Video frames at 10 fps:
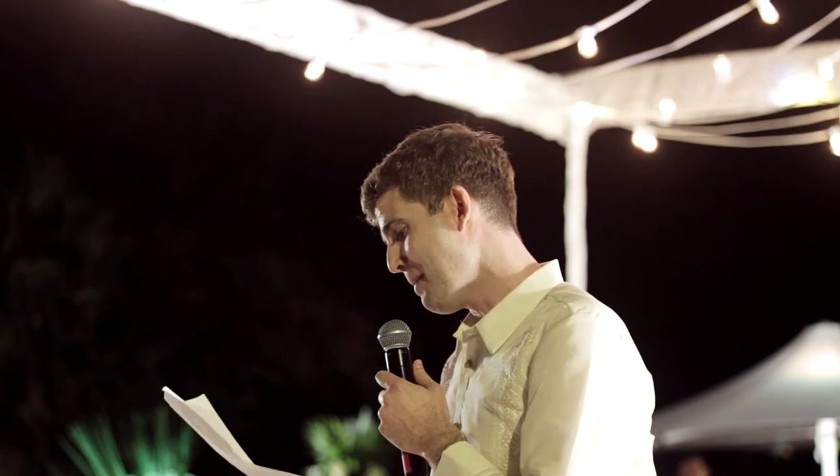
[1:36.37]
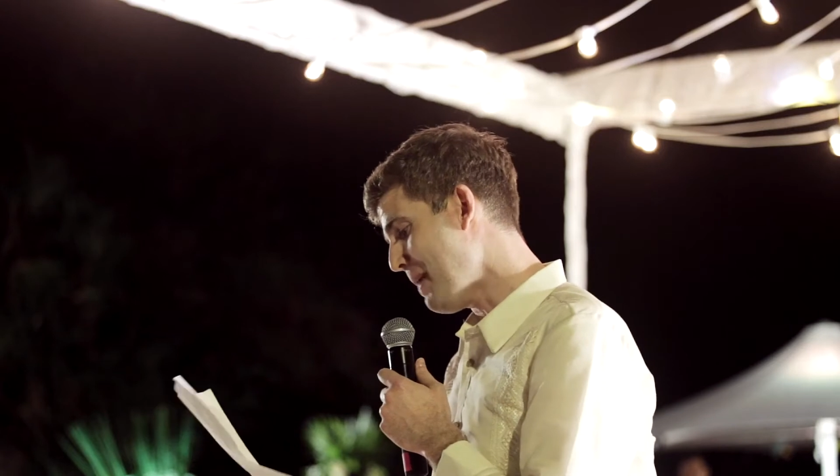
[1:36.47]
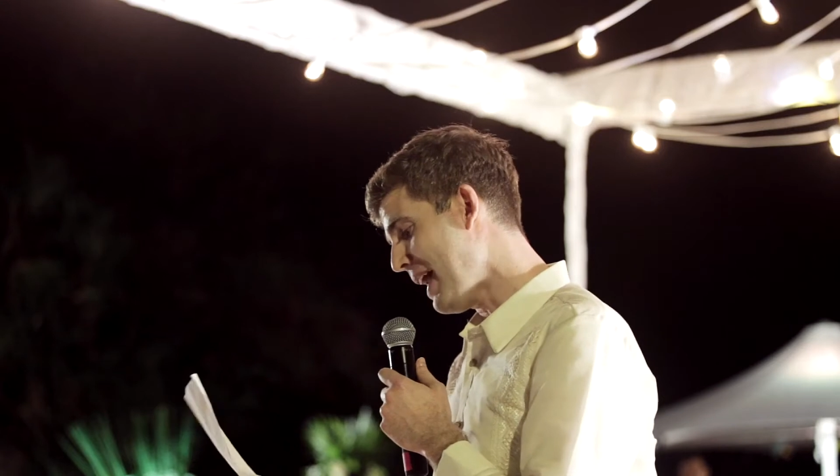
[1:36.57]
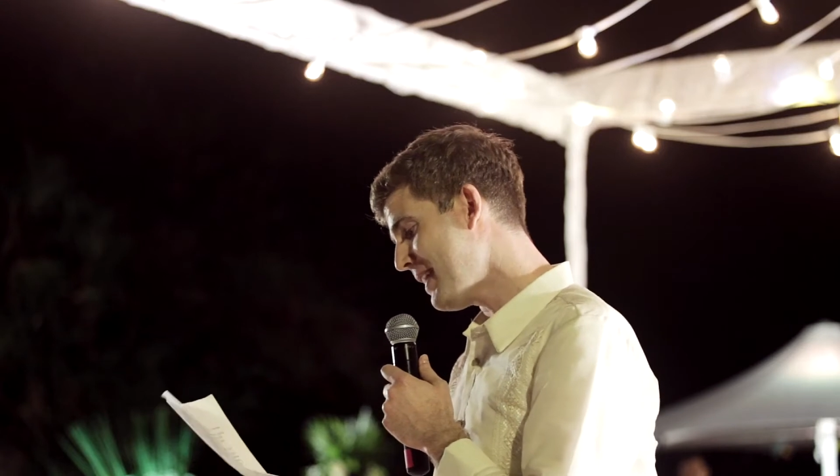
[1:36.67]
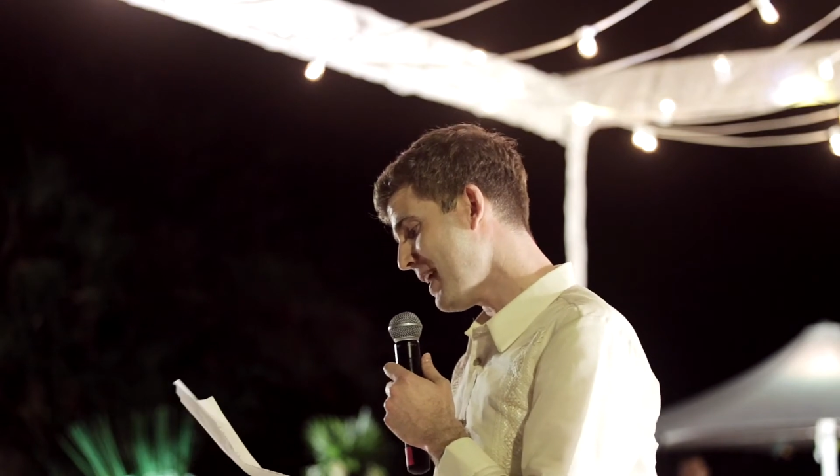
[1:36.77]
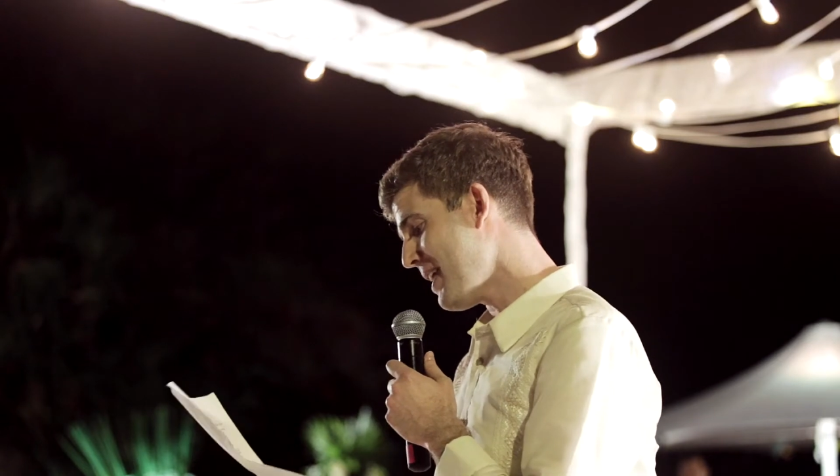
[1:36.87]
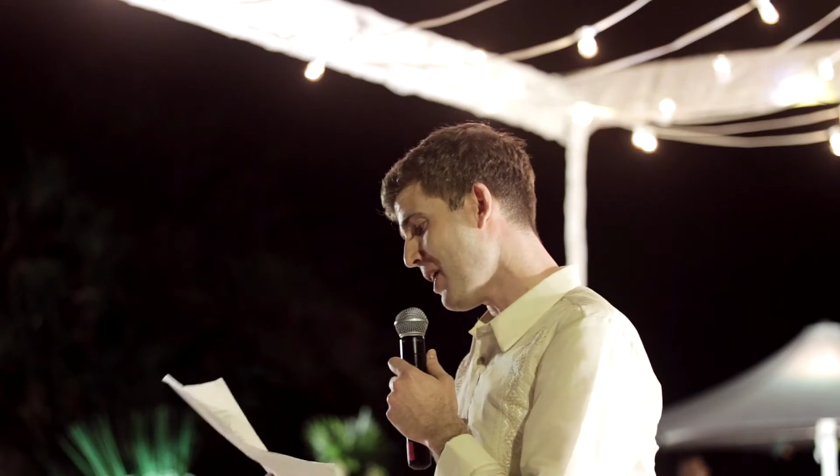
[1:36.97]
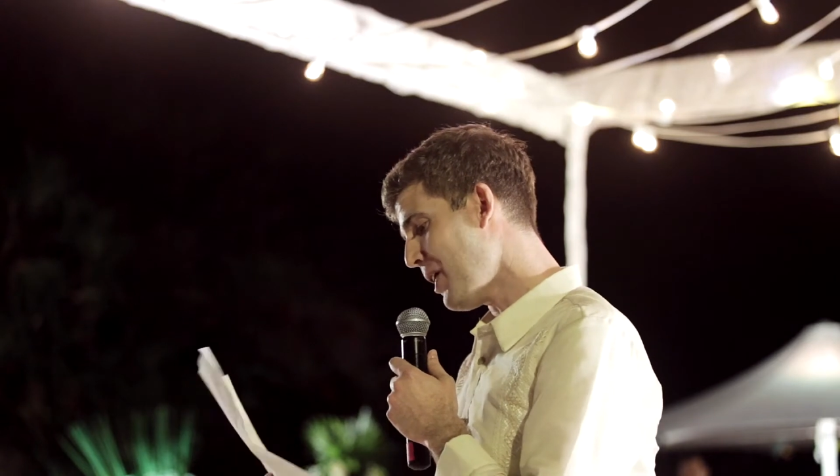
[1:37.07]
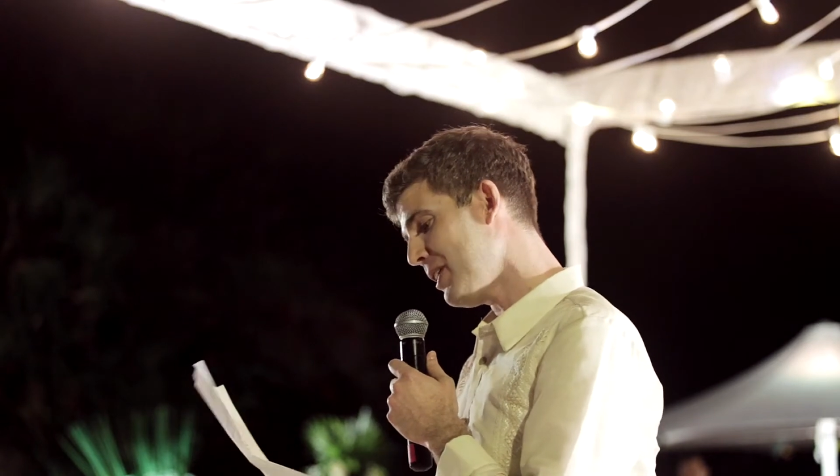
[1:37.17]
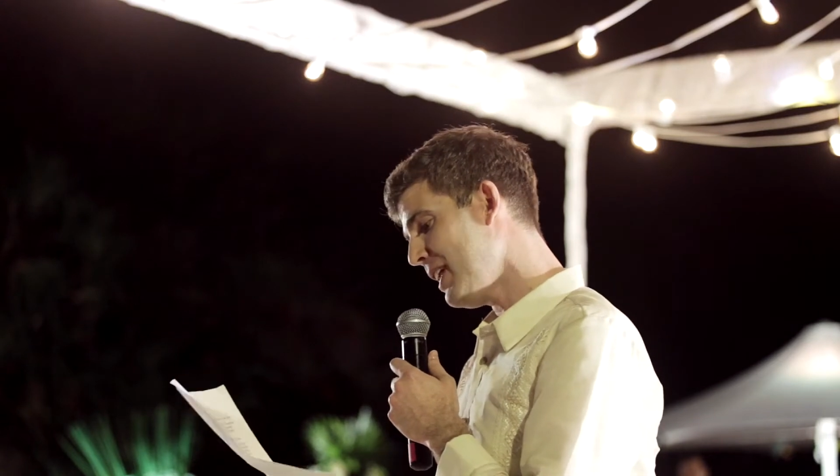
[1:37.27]
Back then,
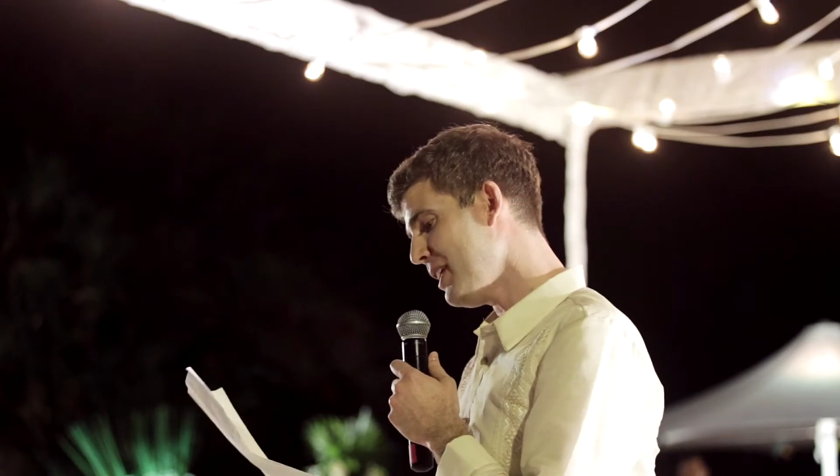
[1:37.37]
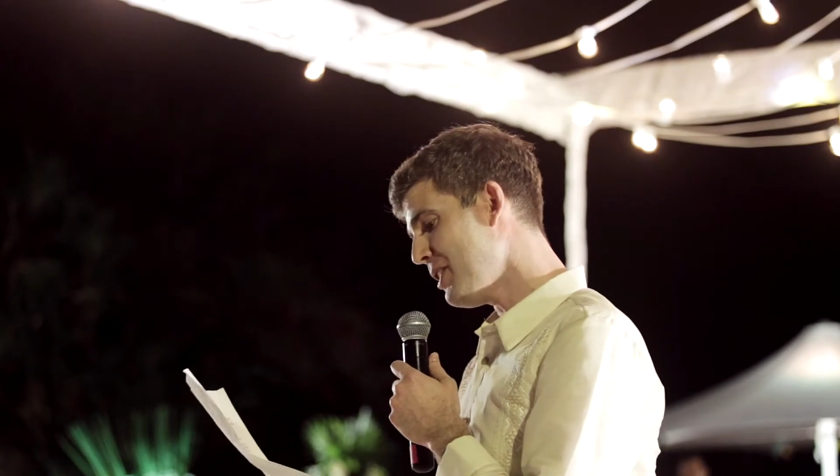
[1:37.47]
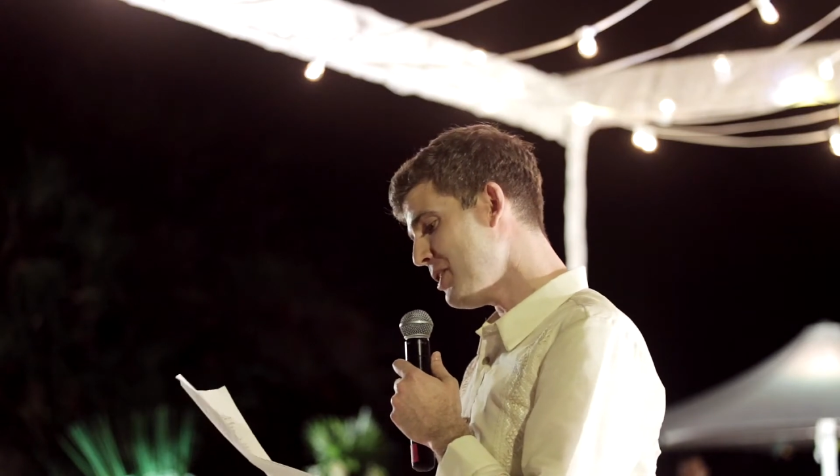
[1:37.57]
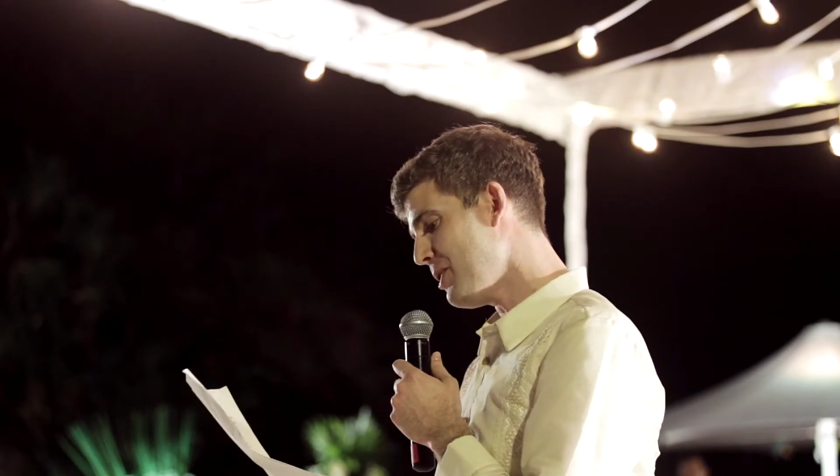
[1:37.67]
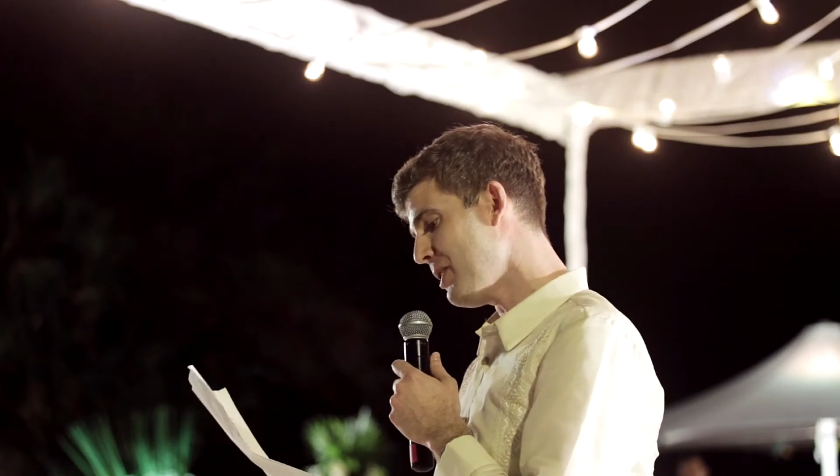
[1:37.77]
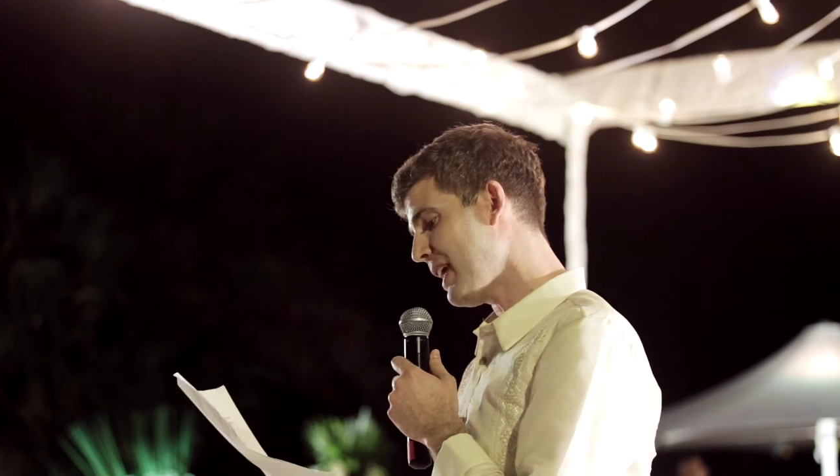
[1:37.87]
all you needed to do